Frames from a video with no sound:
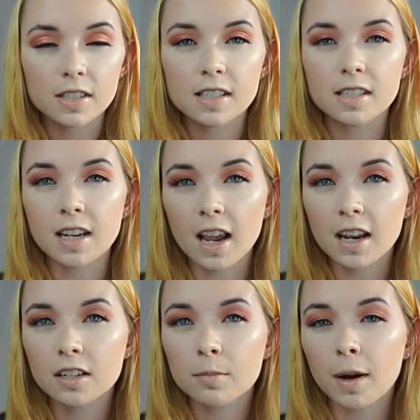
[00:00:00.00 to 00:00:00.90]

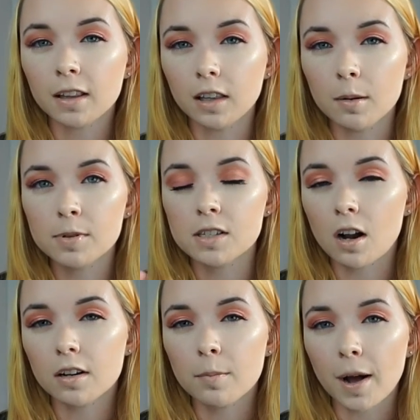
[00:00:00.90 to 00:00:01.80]
stained my lips
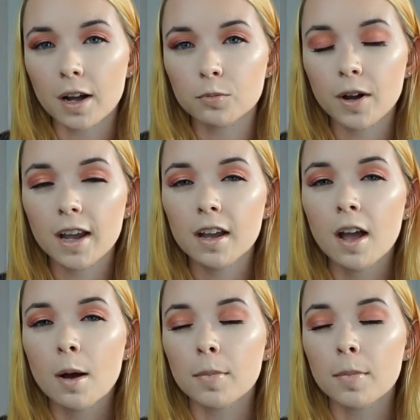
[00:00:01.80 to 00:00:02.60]
not in a bad way